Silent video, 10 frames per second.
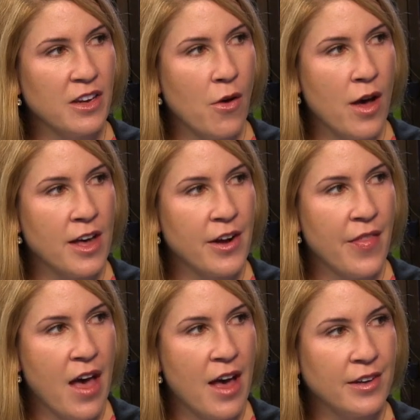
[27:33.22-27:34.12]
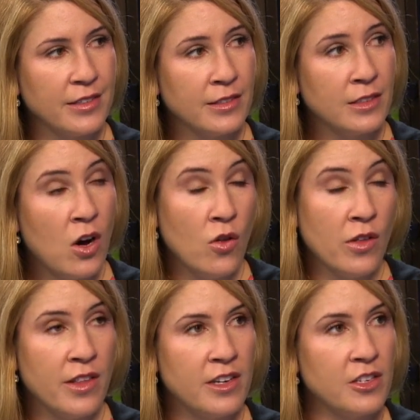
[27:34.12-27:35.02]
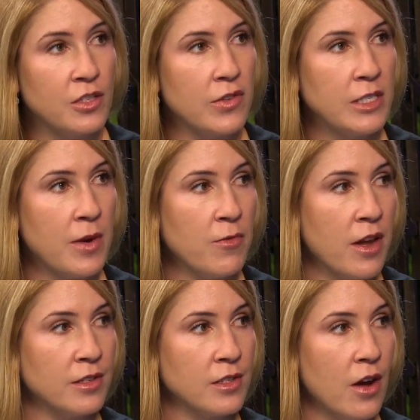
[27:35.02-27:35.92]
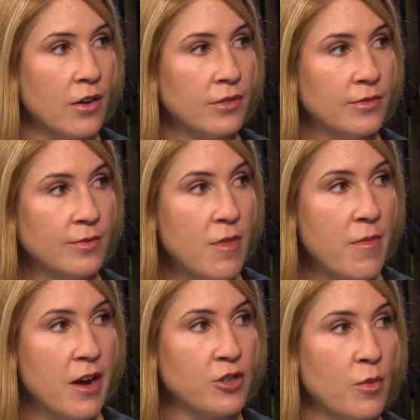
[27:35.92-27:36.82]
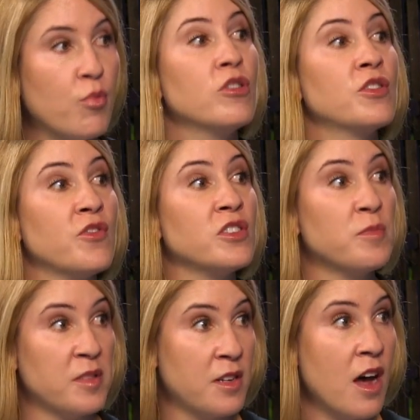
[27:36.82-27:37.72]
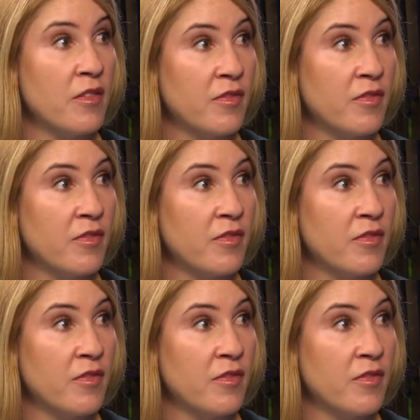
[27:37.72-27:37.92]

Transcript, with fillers: the go ahead on that. Yeah. Although they did just raise my rent, so maybe I should push for some I